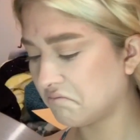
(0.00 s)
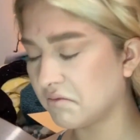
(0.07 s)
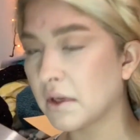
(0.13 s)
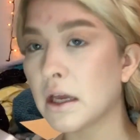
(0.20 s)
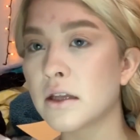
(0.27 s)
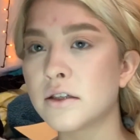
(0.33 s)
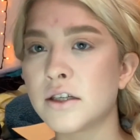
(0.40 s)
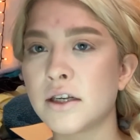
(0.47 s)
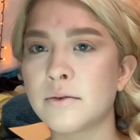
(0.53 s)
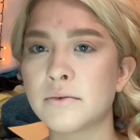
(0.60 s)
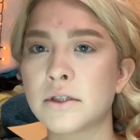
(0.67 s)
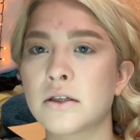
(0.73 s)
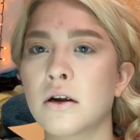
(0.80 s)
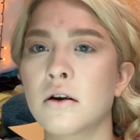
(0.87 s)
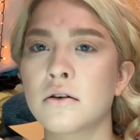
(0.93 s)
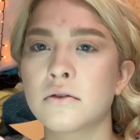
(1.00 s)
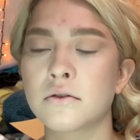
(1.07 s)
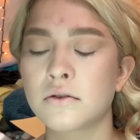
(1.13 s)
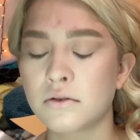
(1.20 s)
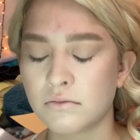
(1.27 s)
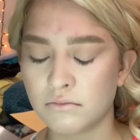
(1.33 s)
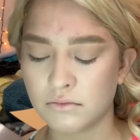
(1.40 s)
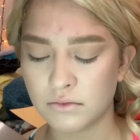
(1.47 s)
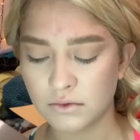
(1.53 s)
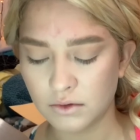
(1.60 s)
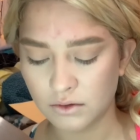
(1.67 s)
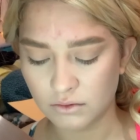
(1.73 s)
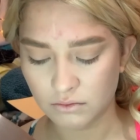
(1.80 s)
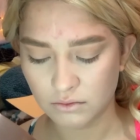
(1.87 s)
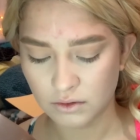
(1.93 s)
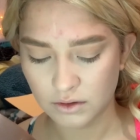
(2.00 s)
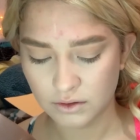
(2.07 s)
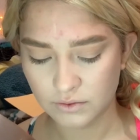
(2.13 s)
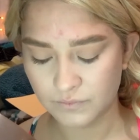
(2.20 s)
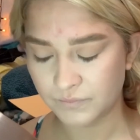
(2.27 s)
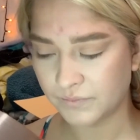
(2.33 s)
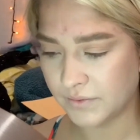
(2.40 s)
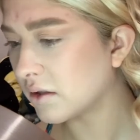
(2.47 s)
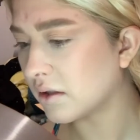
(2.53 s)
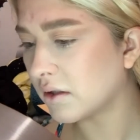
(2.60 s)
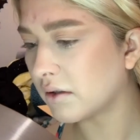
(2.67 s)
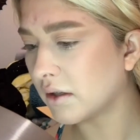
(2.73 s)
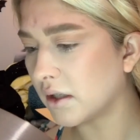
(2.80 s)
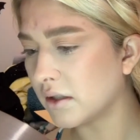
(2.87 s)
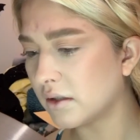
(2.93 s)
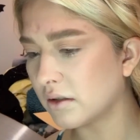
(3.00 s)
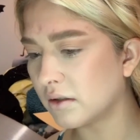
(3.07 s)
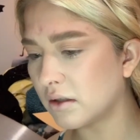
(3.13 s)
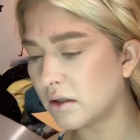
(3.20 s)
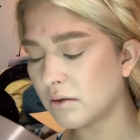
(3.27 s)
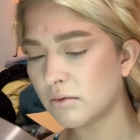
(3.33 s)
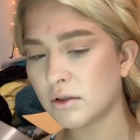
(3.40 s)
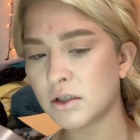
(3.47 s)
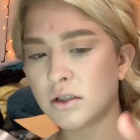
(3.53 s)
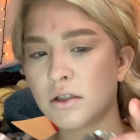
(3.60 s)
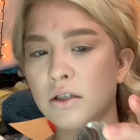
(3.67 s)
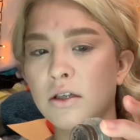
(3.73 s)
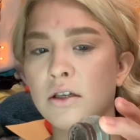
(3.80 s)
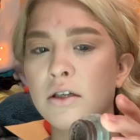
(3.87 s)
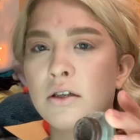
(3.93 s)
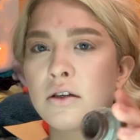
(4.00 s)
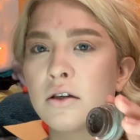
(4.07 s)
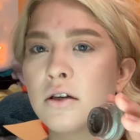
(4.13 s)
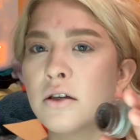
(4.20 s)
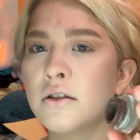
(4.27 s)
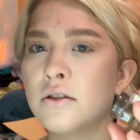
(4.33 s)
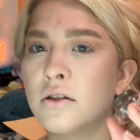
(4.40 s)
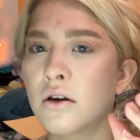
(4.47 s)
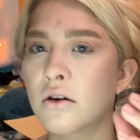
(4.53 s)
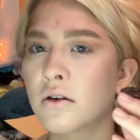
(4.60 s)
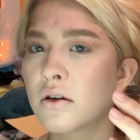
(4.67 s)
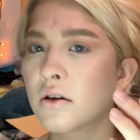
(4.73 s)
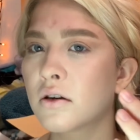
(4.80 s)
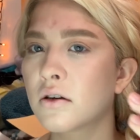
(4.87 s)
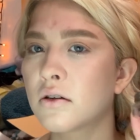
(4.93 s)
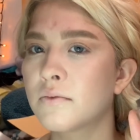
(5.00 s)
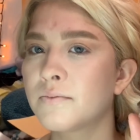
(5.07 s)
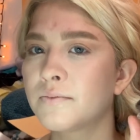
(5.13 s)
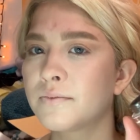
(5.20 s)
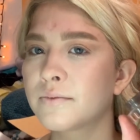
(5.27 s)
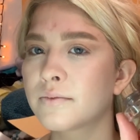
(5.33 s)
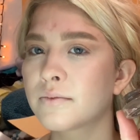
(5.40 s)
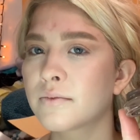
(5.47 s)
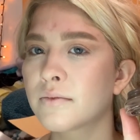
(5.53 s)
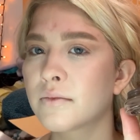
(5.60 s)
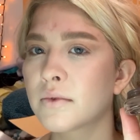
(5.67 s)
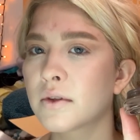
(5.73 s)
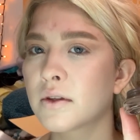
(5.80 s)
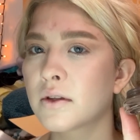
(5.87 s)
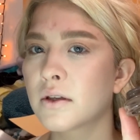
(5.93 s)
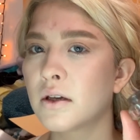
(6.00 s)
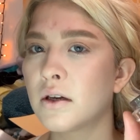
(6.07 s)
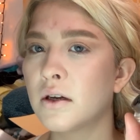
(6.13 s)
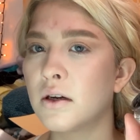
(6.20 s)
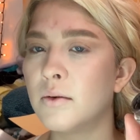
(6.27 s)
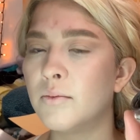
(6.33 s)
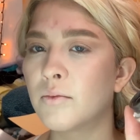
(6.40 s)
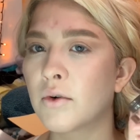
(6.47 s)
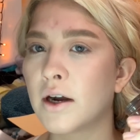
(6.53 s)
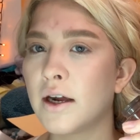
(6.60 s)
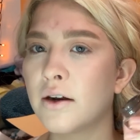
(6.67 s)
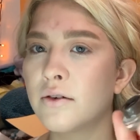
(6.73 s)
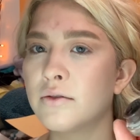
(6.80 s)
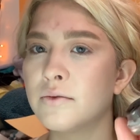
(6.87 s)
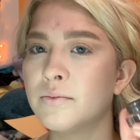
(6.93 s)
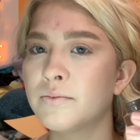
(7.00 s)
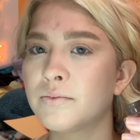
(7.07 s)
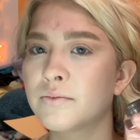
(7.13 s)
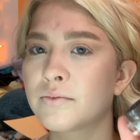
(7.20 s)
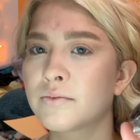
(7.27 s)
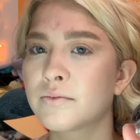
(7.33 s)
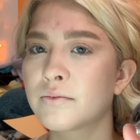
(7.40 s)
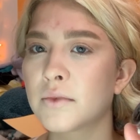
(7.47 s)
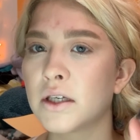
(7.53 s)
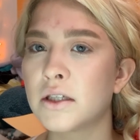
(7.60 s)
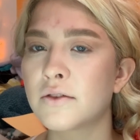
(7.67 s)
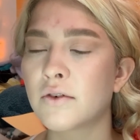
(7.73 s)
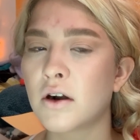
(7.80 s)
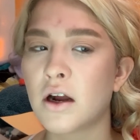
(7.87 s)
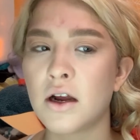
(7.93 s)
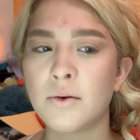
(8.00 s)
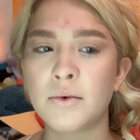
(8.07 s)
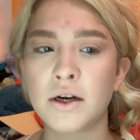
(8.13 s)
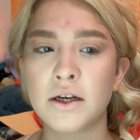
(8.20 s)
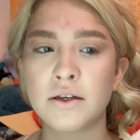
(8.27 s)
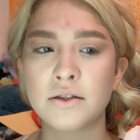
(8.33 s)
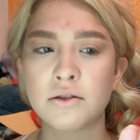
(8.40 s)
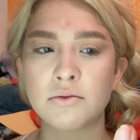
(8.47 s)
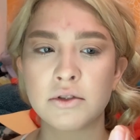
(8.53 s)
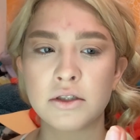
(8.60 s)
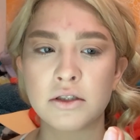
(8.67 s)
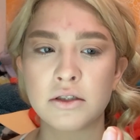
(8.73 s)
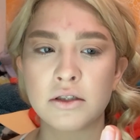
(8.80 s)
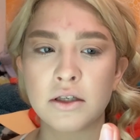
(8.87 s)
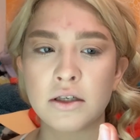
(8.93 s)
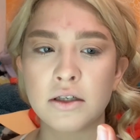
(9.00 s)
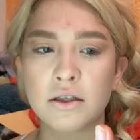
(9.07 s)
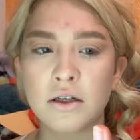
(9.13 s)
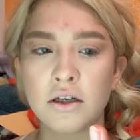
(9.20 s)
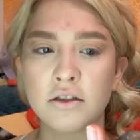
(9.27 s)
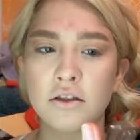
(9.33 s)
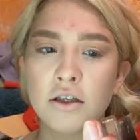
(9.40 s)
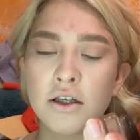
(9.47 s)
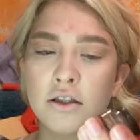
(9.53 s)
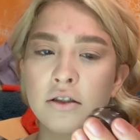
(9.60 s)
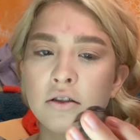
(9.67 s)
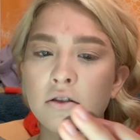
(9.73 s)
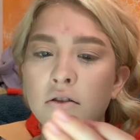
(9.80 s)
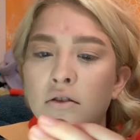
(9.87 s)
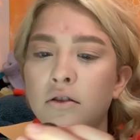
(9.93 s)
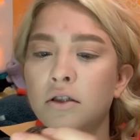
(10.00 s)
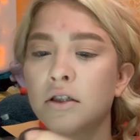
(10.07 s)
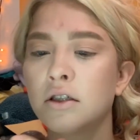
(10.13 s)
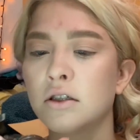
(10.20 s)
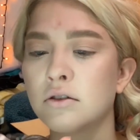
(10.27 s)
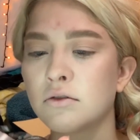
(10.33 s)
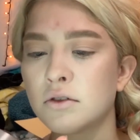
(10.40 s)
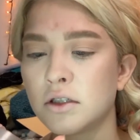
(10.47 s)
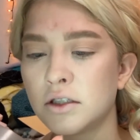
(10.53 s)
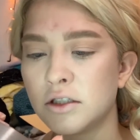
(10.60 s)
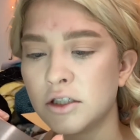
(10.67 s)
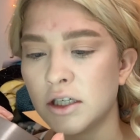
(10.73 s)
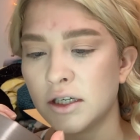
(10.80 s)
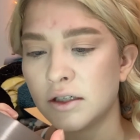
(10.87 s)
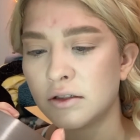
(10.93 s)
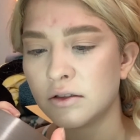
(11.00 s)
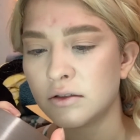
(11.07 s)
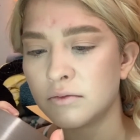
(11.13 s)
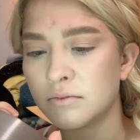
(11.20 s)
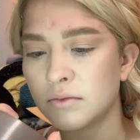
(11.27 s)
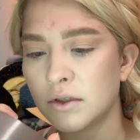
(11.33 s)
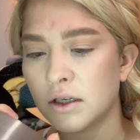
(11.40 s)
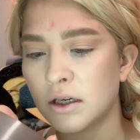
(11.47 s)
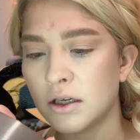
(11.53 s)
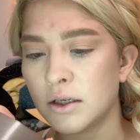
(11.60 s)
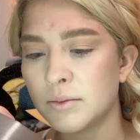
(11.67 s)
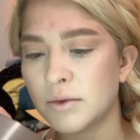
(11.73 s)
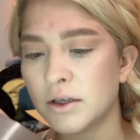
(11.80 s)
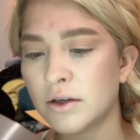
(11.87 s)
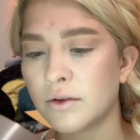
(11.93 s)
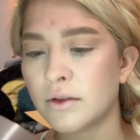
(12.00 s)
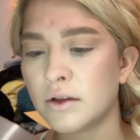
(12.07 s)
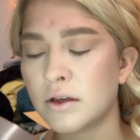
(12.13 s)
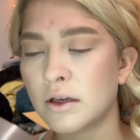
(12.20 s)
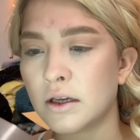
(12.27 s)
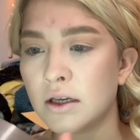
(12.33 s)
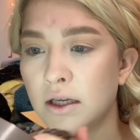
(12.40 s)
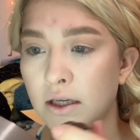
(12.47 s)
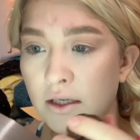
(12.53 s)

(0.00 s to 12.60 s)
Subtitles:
James Charles tutorial. Okay, so then I'm gonna take a darker brown. It's for eyebrows, but it's just like an eyeliner, you know, a gel eyebrow thing.